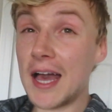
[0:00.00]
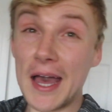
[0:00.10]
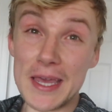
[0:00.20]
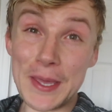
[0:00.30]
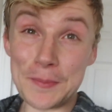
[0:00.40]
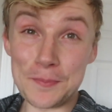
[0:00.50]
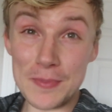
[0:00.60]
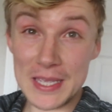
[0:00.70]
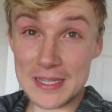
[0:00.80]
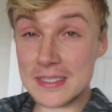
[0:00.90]
I am
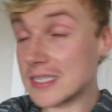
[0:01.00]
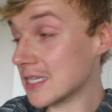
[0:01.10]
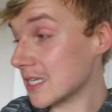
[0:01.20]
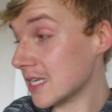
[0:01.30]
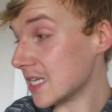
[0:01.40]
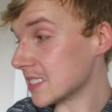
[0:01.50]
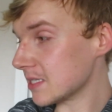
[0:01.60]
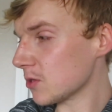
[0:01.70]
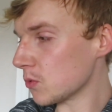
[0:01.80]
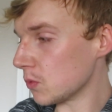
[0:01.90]
beat. It
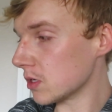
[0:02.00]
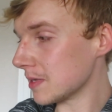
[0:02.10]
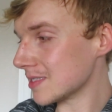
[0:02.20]
is a little warm